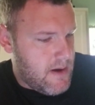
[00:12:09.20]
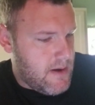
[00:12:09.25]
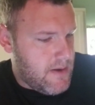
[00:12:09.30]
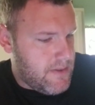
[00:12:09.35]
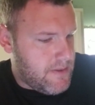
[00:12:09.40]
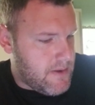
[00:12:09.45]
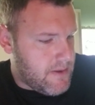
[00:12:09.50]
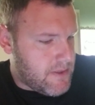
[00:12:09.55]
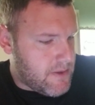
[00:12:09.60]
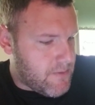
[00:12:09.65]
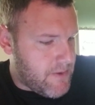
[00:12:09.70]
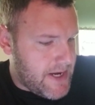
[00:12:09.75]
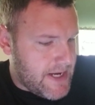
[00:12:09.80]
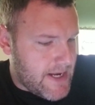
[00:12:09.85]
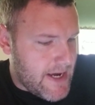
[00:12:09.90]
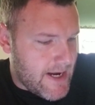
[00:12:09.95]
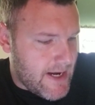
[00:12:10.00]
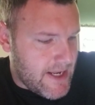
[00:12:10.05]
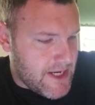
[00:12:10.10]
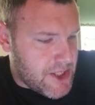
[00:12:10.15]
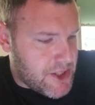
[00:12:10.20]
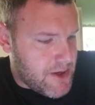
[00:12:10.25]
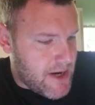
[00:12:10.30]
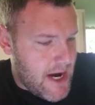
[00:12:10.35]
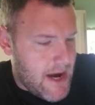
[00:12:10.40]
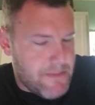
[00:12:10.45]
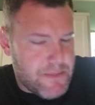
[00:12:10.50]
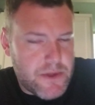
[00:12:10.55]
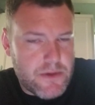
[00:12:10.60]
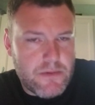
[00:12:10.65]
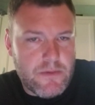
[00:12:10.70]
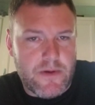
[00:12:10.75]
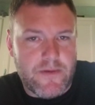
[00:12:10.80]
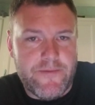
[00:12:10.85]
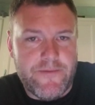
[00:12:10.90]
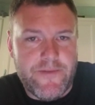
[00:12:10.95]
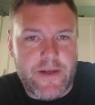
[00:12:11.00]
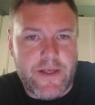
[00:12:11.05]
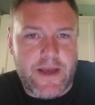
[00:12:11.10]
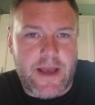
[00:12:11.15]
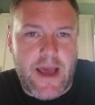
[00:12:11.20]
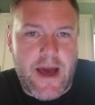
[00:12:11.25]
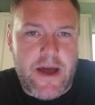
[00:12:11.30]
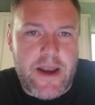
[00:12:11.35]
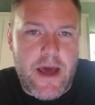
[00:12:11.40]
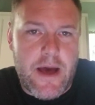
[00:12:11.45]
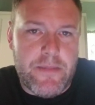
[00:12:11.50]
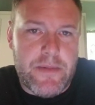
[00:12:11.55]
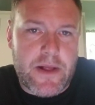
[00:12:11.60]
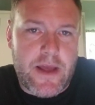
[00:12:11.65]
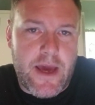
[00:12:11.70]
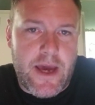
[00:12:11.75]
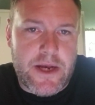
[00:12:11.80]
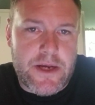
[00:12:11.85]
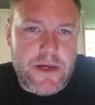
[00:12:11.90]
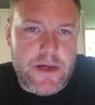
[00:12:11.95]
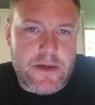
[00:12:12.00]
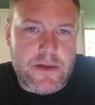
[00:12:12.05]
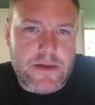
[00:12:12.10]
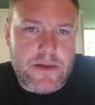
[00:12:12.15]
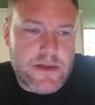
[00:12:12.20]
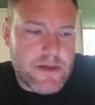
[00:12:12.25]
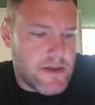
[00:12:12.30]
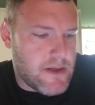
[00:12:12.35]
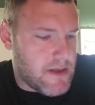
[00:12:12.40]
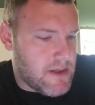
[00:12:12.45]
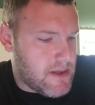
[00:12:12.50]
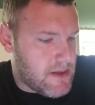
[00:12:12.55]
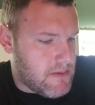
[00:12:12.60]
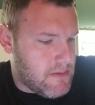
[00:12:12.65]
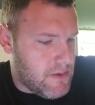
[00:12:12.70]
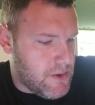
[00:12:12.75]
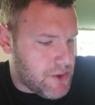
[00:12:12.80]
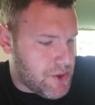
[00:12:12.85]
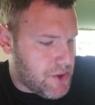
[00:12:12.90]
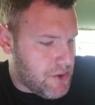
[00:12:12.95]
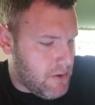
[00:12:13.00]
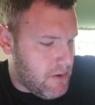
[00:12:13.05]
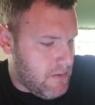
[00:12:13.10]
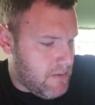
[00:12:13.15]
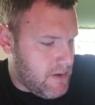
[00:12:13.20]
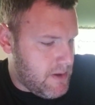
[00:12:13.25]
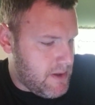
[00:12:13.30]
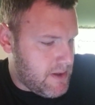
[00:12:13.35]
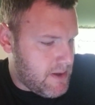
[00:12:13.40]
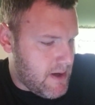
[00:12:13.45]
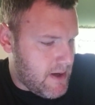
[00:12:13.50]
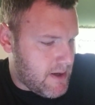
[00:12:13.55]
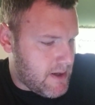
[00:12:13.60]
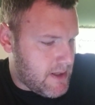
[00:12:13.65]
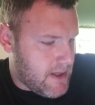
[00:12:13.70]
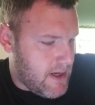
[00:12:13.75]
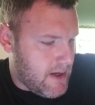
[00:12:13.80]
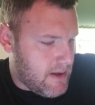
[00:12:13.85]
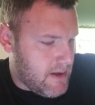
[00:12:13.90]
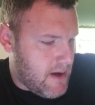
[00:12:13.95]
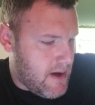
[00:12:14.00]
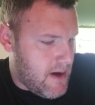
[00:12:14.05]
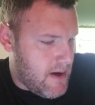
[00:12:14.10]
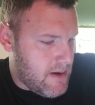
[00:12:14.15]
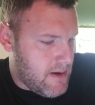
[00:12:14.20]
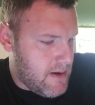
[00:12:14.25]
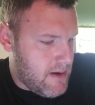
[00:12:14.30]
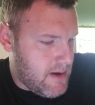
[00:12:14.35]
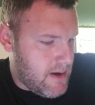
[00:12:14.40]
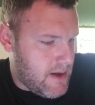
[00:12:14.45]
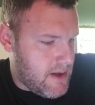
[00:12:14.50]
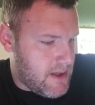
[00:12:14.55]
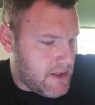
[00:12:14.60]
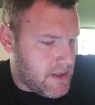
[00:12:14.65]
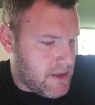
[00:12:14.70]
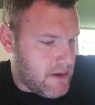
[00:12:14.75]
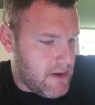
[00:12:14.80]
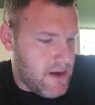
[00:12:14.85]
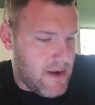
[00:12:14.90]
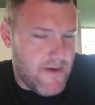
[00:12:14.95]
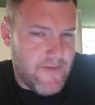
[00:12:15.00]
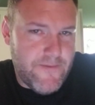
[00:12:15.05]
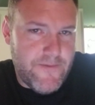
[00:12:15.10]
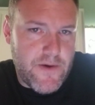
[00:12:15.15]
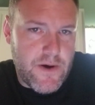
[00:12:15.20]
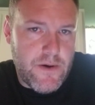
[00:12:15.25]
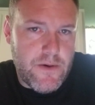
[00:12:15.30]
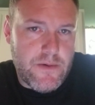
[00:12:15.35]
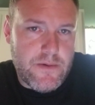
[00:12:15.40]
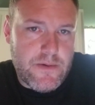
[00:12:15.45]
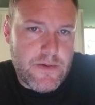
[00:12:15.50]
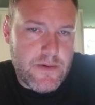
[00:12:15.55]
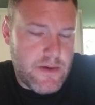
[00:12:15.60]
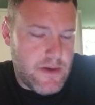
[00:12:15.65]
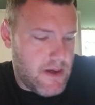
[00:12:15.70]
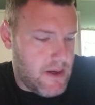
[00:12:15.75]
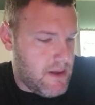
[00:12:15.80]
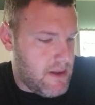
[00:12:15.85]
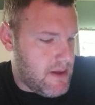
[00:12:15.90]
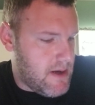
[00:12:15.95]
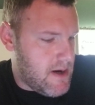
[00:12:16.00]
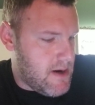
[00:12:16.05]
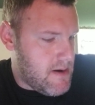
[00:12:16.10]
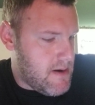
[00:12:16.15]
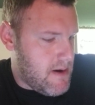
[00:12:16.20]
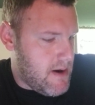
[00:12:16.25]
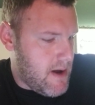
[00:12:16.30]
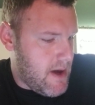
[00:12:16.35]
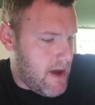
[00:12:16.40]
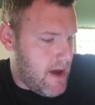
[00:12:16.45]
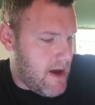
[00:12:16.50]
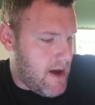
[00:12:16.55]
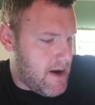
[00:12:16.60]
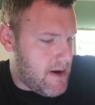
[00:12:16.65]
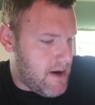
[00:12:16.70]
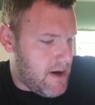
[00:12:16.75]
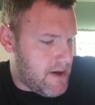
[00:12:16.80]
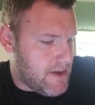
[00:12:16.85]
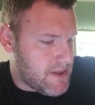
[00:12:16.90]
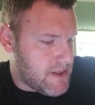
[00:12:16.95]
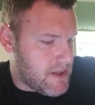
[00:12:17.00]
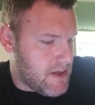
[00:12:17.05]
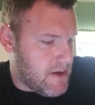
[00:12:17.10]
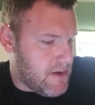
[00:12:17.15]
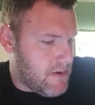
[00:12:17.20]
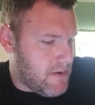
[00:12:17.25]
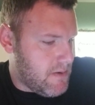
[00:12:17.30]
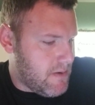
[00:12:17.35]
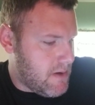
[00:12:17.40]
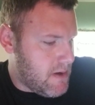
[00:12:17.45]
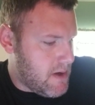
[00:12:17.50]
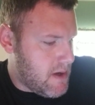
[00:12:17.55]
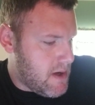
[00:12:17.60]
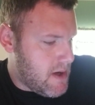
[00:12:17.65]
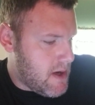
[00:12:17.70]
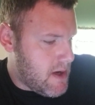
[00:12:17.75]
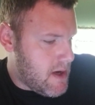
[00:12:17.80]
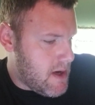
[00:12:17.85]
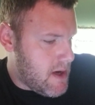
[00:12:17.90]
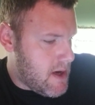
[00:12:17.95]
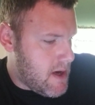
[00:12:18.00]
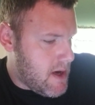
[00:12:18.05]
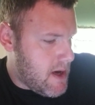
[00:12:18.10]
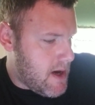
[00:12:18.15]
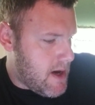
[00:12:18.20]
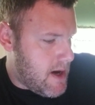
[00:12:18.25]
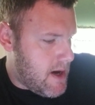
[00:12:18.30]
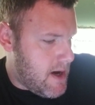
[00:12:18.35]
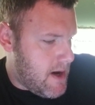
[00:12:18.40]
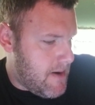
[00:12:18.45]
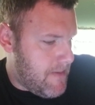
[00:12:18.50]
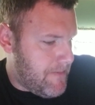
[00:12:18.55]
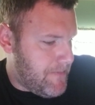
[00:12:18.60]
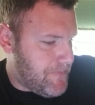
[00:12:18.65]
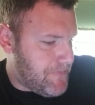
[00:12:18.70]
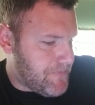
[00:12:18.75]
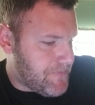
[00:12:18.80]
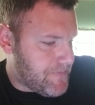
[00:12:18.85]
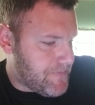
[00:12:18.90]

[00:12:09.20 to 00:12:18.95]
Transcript: the 3 deadly traps when filling out applications. It's a real short one. It's not going to take long, and it's good info in there. And also the